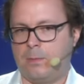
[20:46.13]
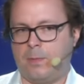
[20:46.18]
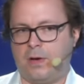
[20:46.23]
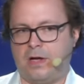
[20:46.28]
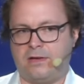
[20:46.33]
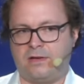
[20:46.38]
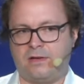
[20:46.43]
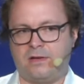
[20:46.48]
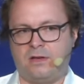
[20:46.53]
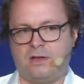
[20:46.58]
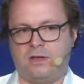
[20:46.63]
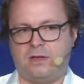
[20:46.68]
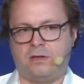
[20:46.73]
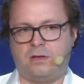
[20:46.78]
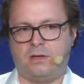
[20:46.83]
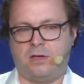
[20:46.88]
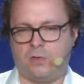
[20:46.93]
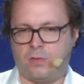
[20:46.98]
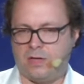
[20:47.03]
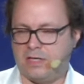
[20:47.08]
but,
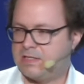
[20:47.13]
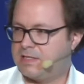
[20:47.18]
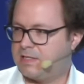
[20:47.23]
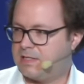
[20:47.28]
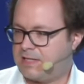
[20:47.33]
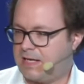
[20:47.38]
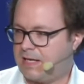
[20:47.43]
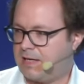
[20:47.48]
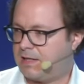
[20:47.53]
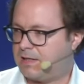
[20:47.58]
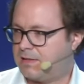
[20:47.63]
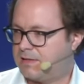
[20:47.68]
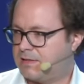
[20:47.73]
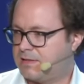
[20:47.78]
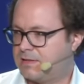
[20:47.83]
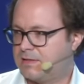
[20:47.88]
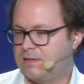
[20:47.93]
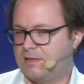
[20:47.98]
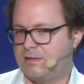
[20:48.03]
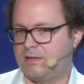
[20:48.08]
you know,
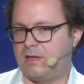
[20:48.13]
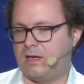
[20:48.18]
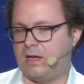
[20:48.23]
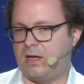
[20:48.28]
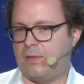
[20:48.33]
instantaneous,